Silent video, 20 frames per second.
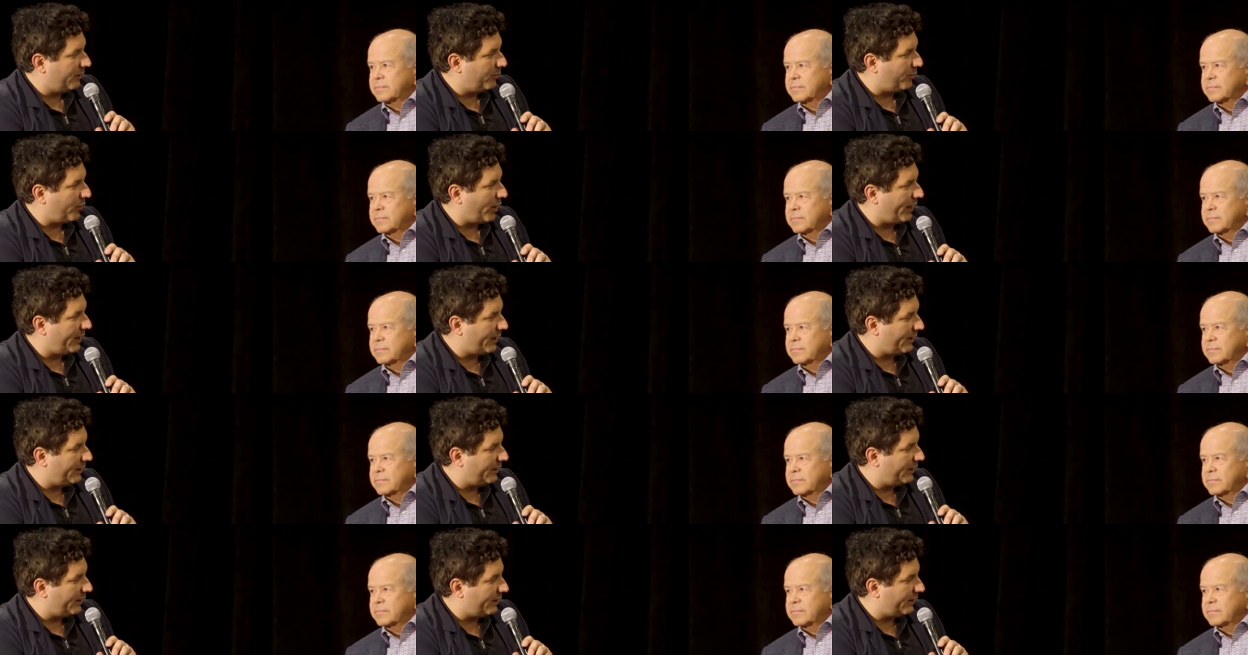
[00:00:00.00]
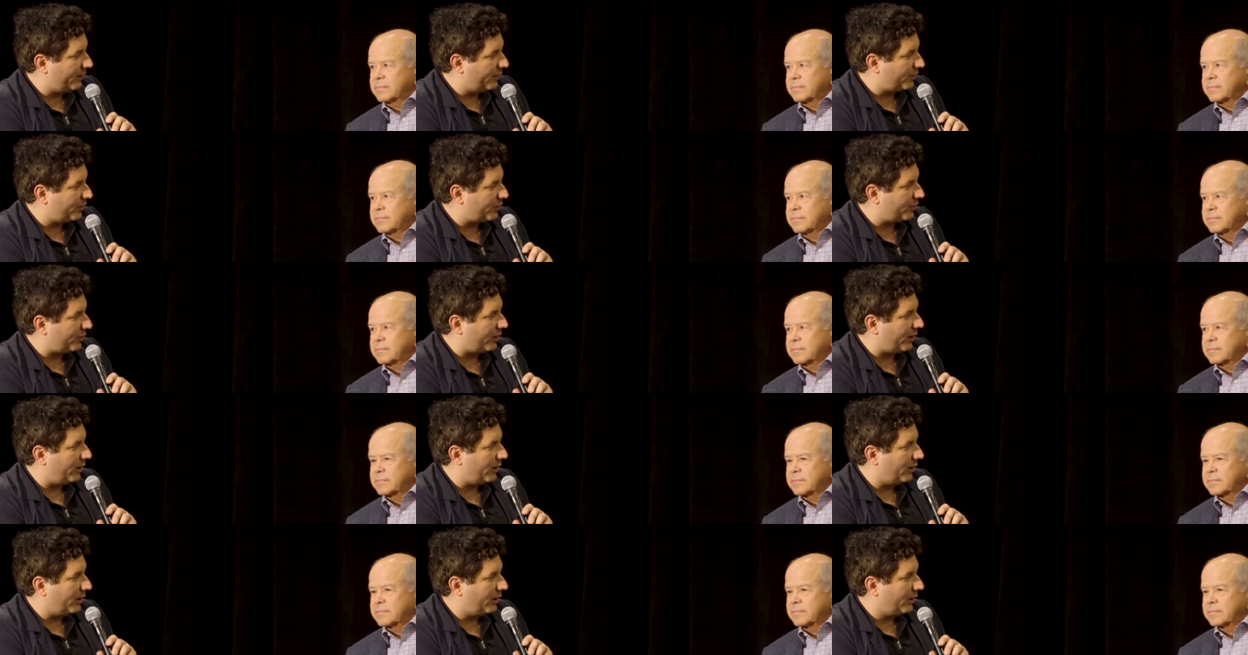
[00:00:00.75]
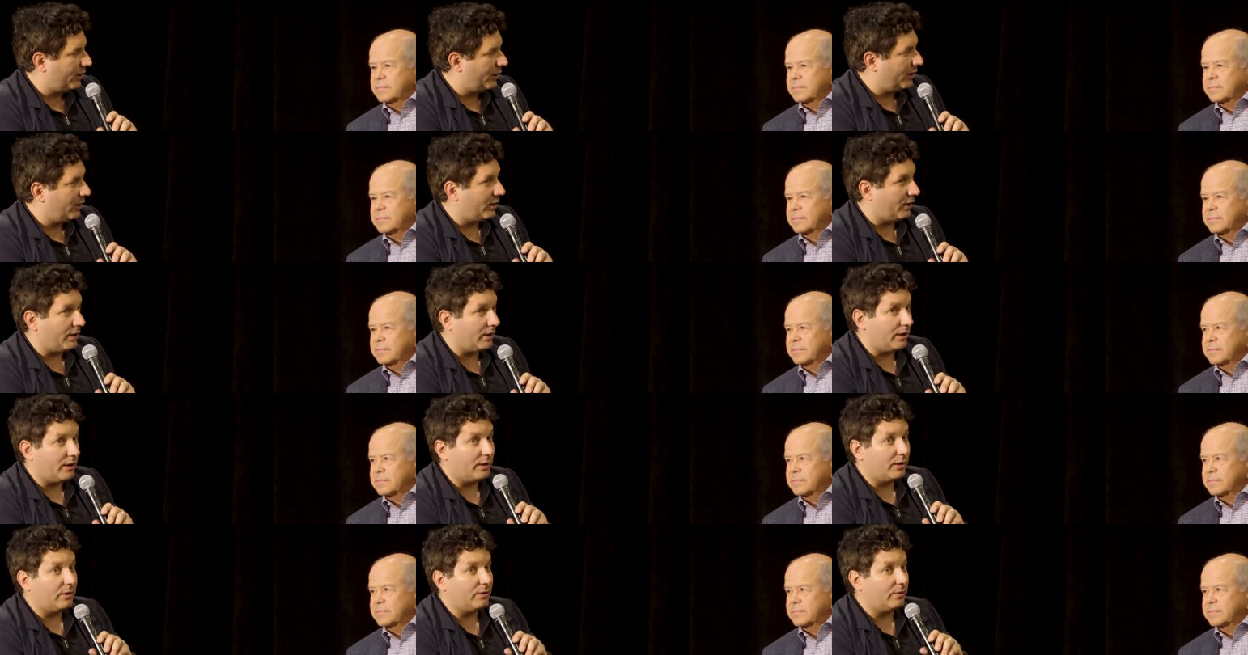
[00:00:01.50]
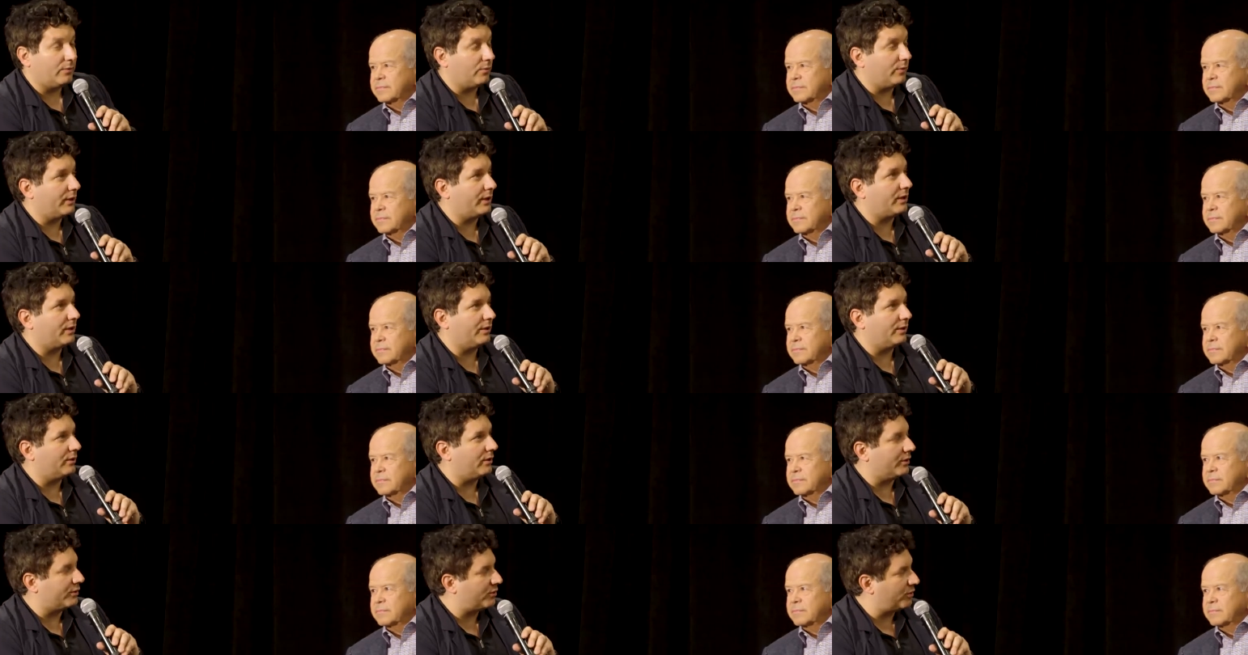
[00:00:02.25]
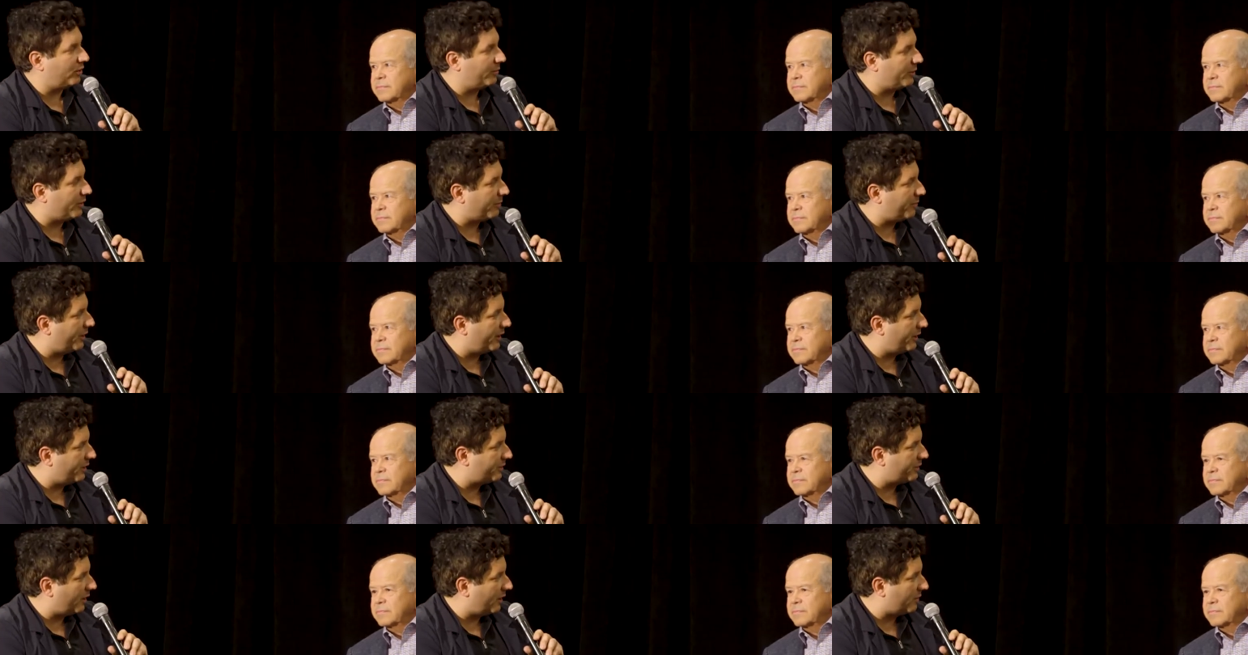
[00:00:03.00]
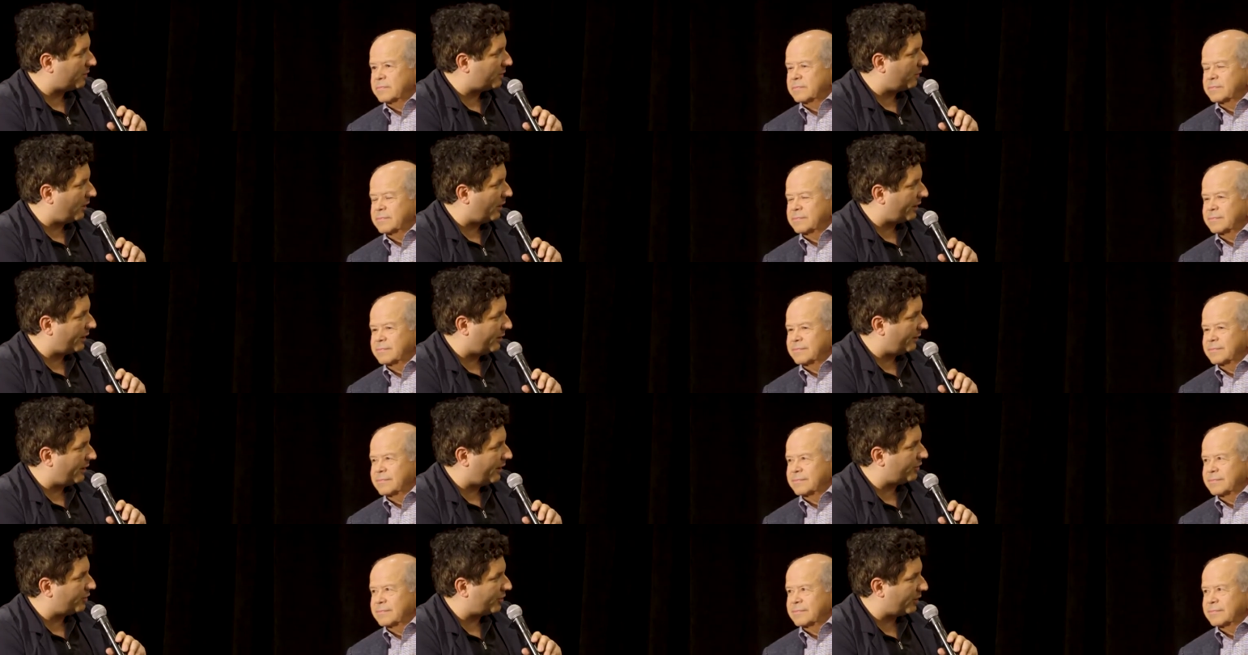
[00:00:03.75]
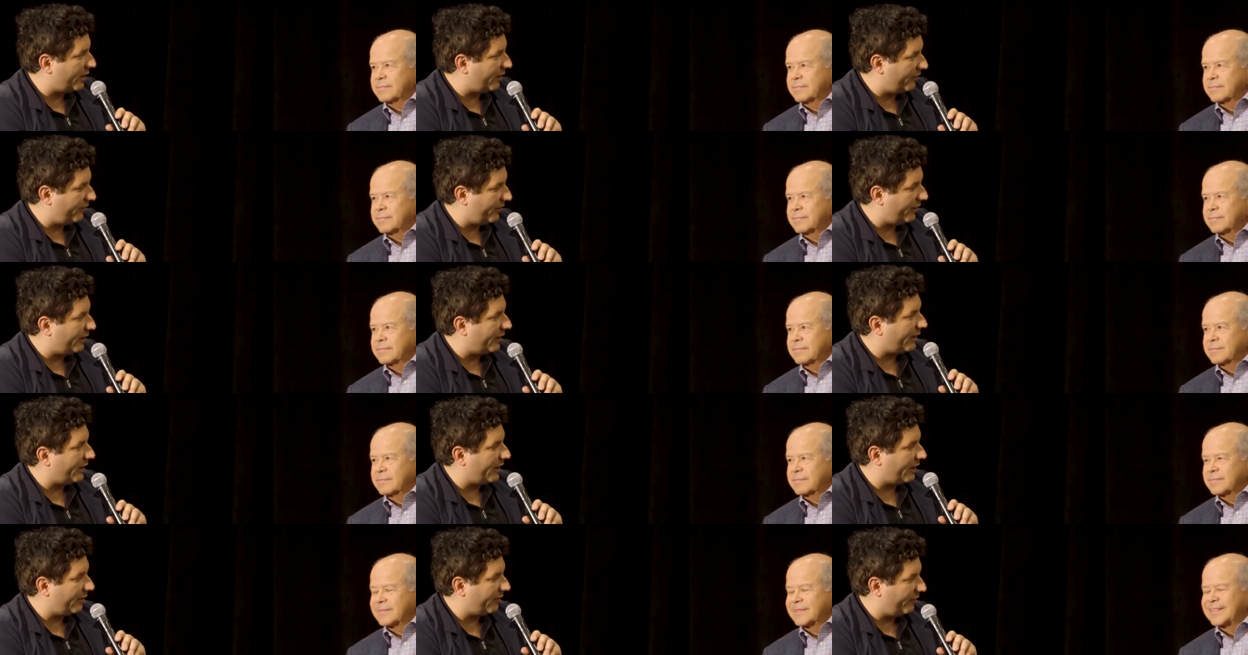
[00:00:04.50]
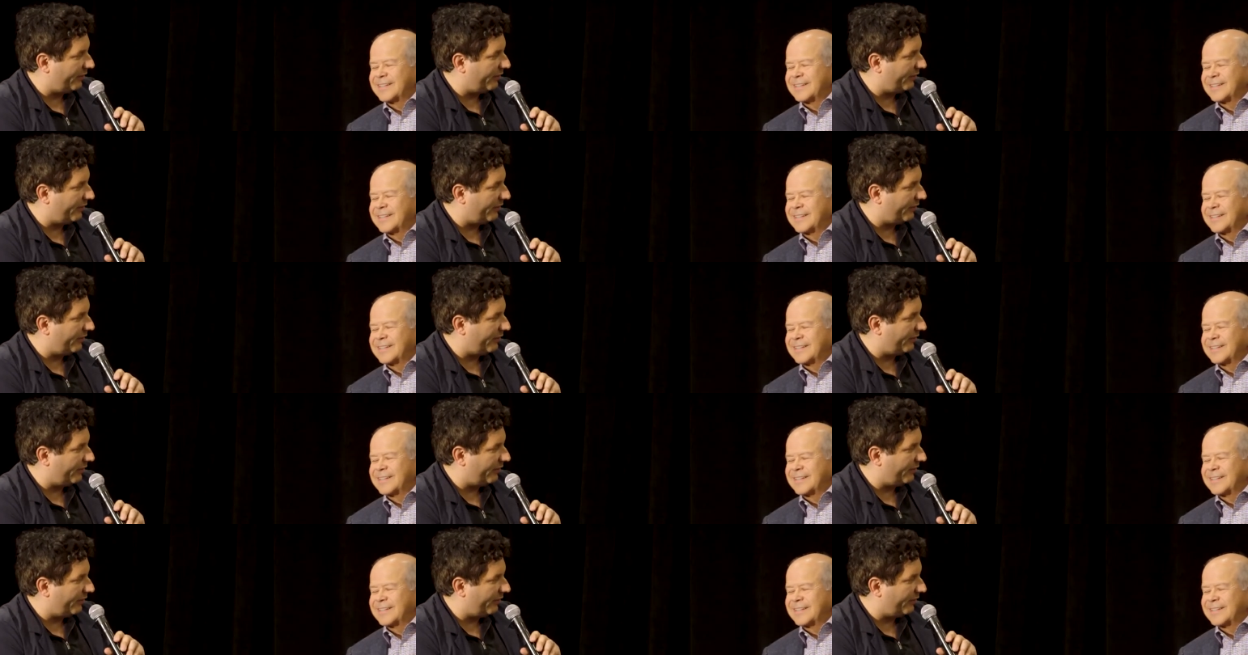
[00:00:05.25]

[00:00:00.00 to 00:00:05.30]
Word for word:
Speaker 1: break into the industry uh, we can assume there are plenty of startups walking around trying to figure out how to